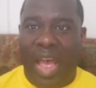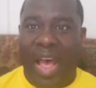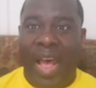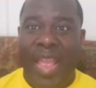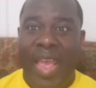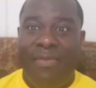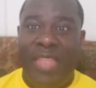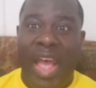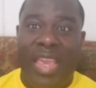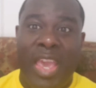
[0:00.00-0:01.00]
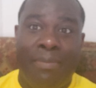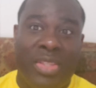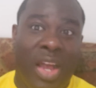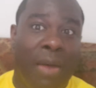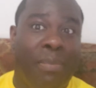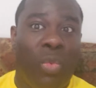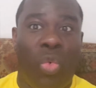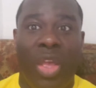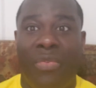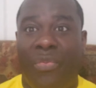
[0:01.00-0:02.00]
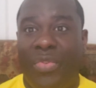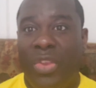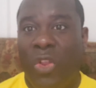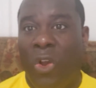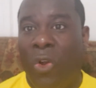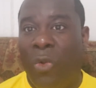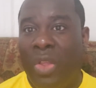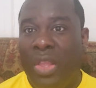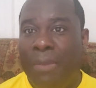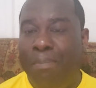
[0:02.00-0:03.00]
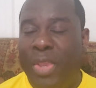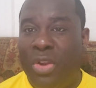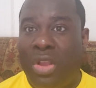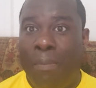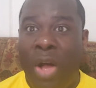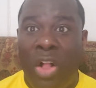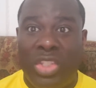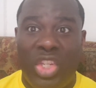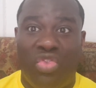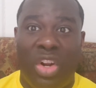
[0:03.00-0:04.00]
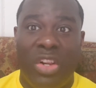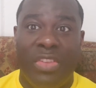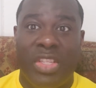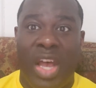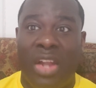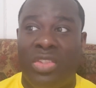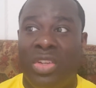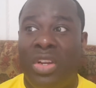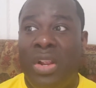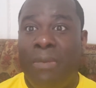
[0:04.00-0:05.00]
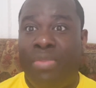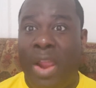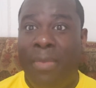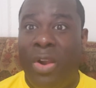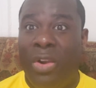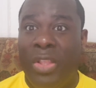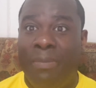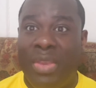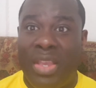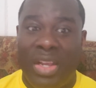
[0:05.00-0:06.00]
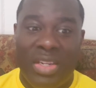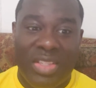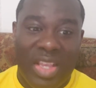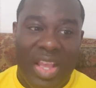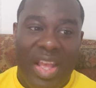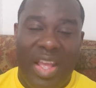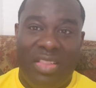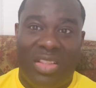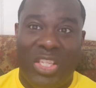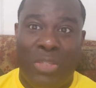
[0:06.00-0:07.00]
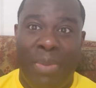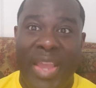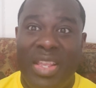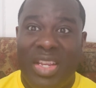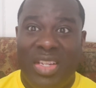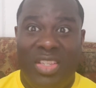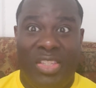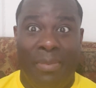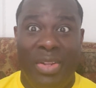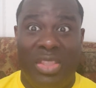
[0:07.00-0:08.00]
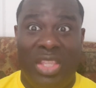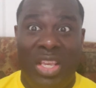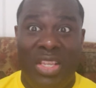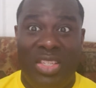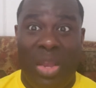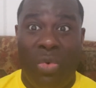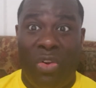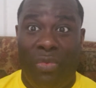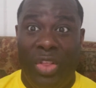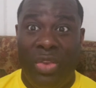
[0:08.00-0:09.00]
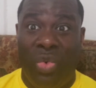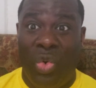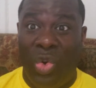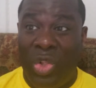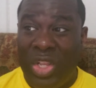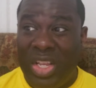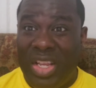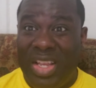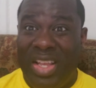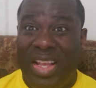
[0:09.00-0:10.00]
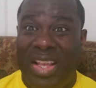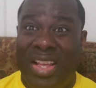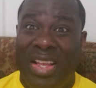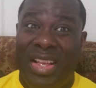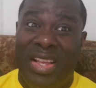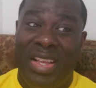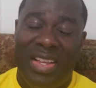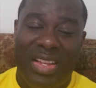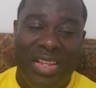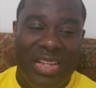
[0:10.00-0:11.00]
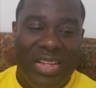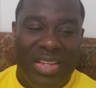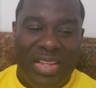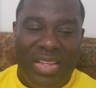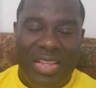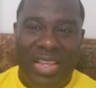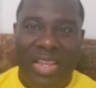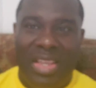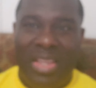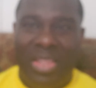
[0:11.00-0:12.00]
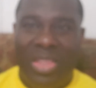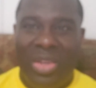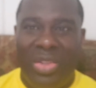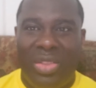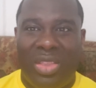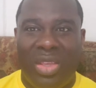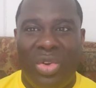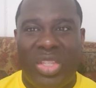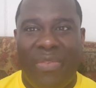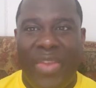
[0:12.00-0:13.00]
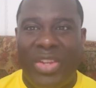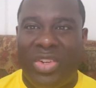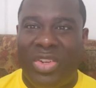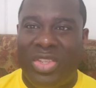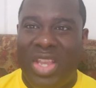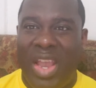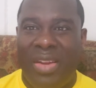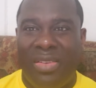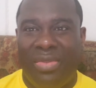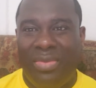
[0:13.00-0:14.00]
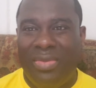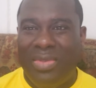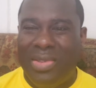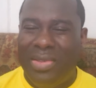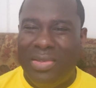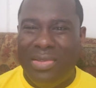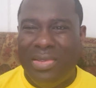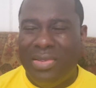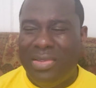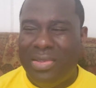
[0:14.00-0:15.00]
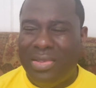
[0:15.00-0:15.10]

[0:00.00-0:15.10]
I have not kept up with, you know, Peter Capaldi's run of the Doctor, primarily because despite some of the things that were really cool, uh, yeah, th those adventures kind of, eh,